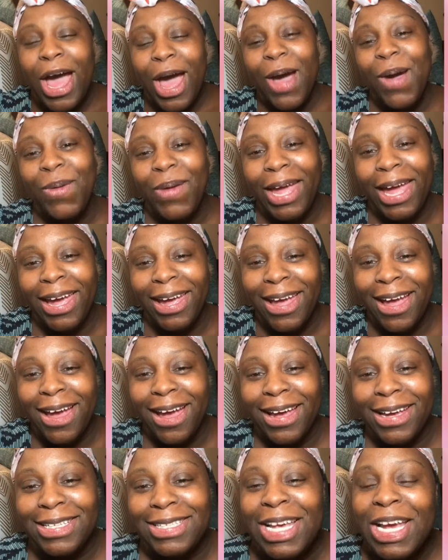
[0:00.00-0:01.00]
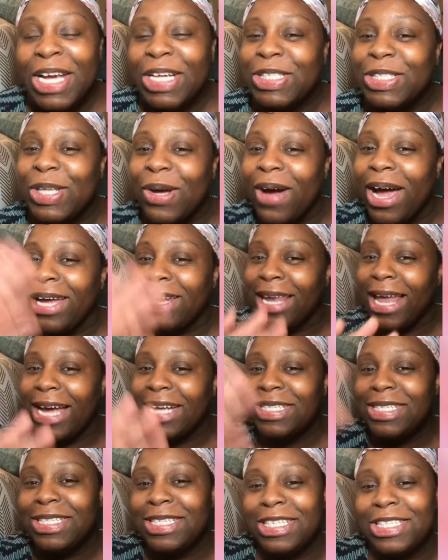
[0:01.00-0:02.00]
Okay, guys, so I'd
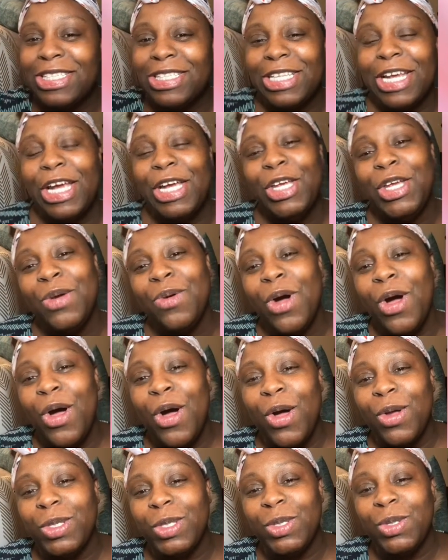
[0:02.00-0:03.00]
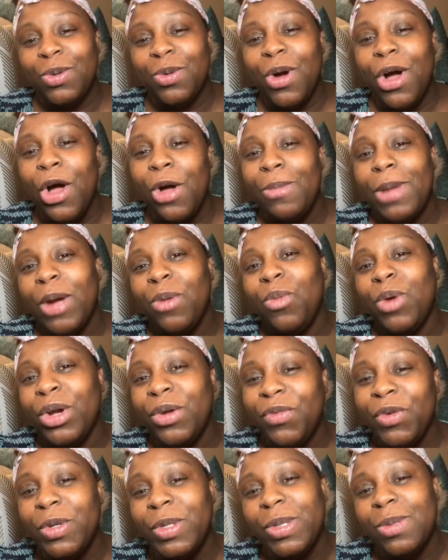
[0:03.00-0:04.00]
like to just thank you all to all my
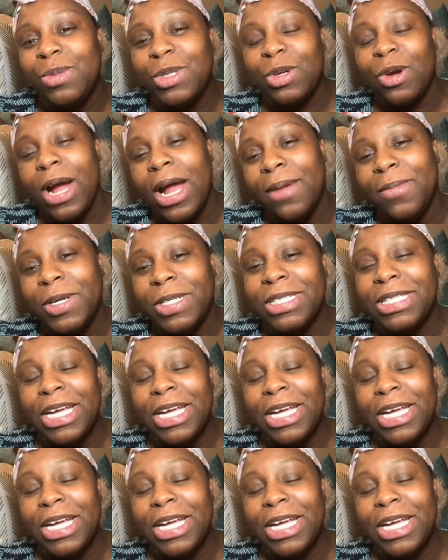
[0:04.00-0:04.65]
wonderful subscribers.